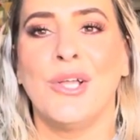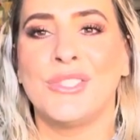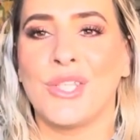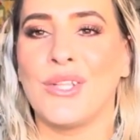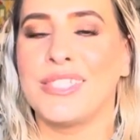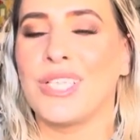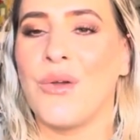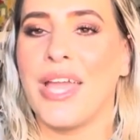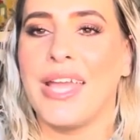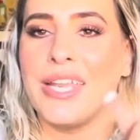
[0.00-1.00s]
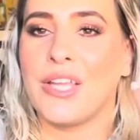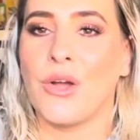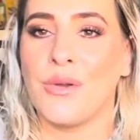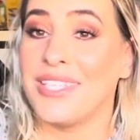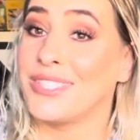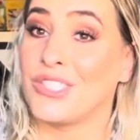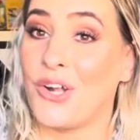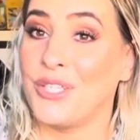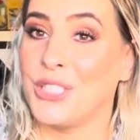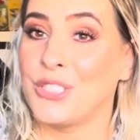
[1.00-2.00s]
So let's go ahead and go
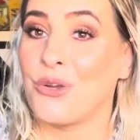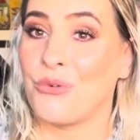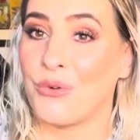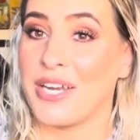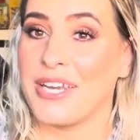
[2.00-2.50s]
install these right